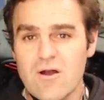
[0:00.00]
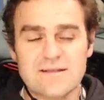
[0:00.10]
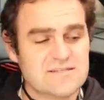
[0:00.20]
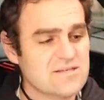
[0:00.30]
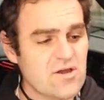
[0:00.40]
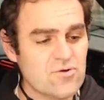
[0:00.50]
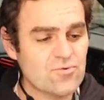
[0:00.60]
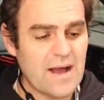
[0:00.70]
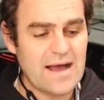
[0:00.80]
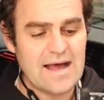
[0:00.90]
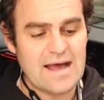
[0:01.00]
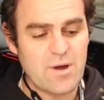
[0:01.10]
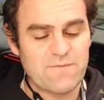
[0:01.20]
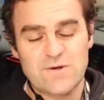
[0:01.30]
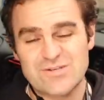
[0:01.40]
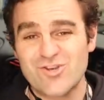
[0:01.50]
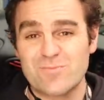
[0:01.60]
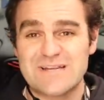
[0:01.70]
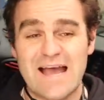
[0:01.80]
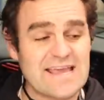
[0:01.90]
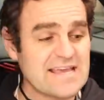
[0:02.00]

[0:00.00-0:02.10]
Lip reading: right, so my first job today